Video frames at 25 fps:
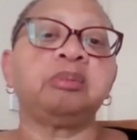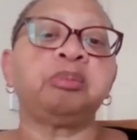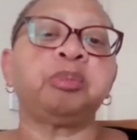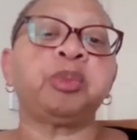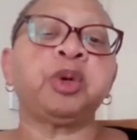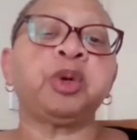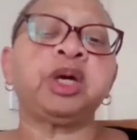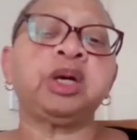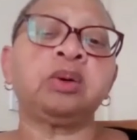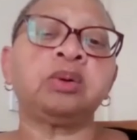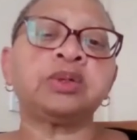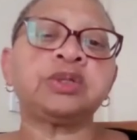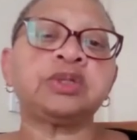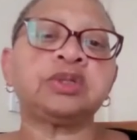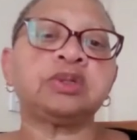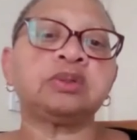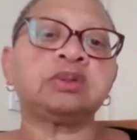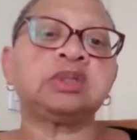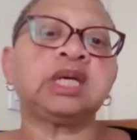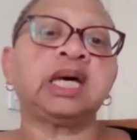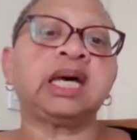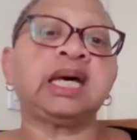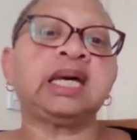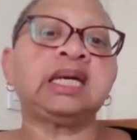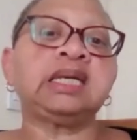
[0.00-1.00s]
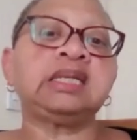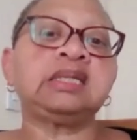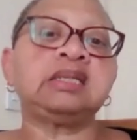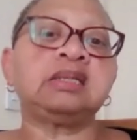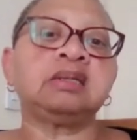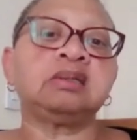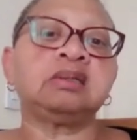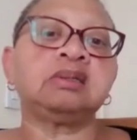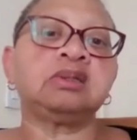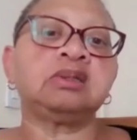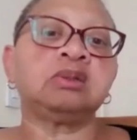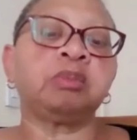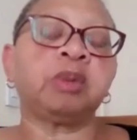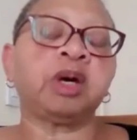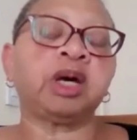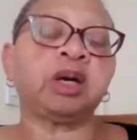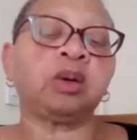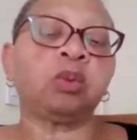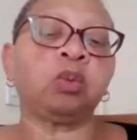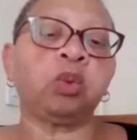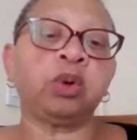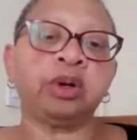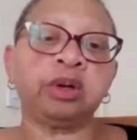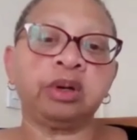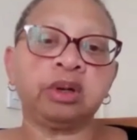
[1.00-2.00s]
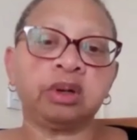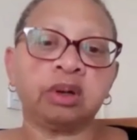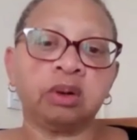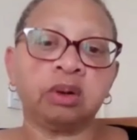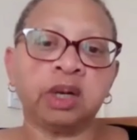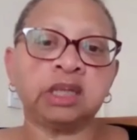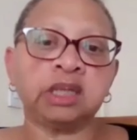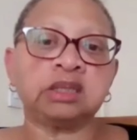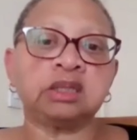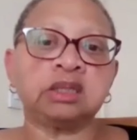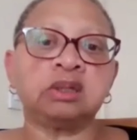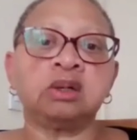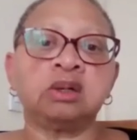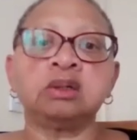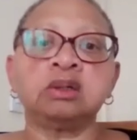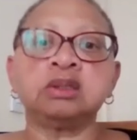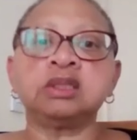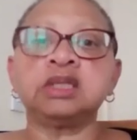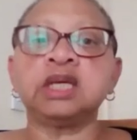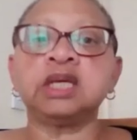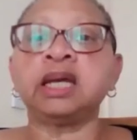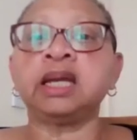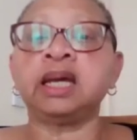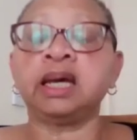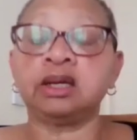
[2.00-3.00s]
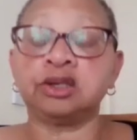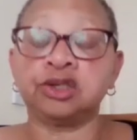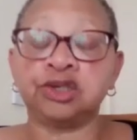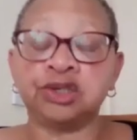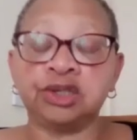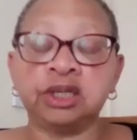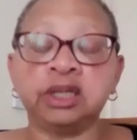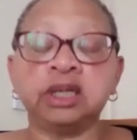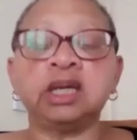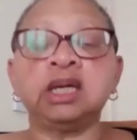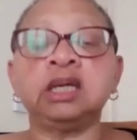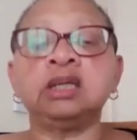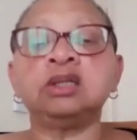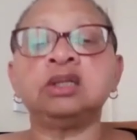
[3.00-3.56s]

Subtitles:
But it also ties into my work quite a lot, and actually